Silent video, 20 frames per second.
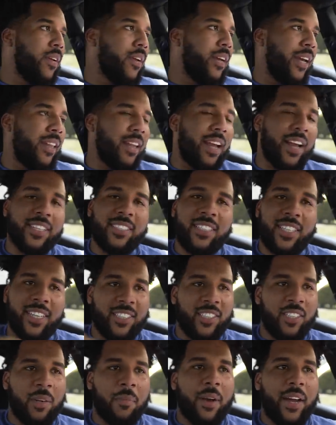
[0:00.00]
And like I
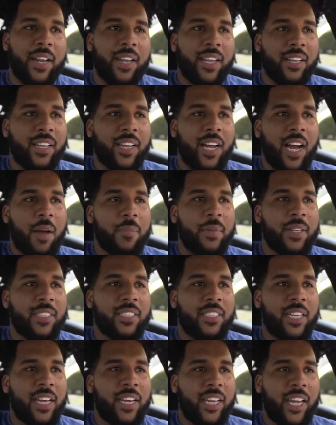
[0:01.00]
said, somebody in the comments
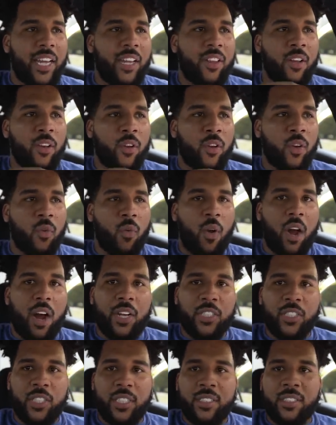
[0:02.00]
said either
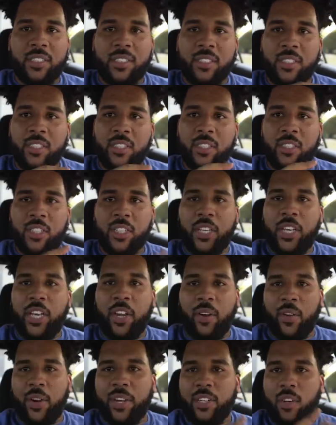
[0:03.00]
garage it,
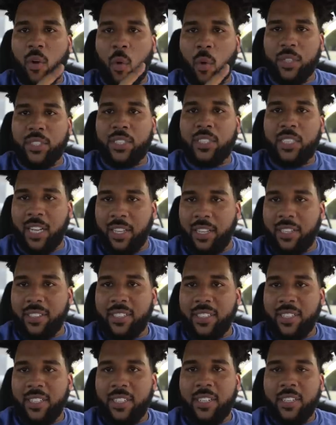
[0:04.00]
secure it, or sell it.
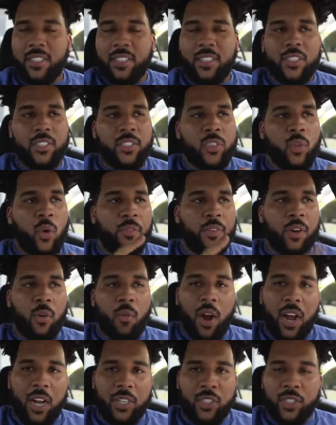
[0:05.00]
So if
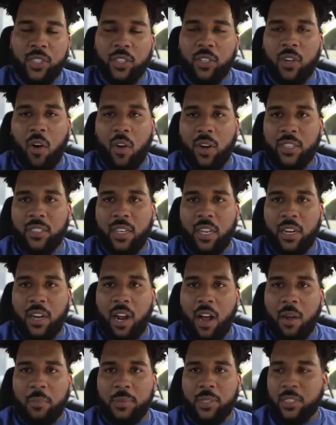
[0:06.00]
garaging your car is not an
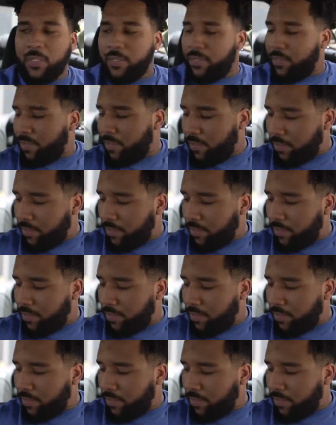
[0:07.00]
option,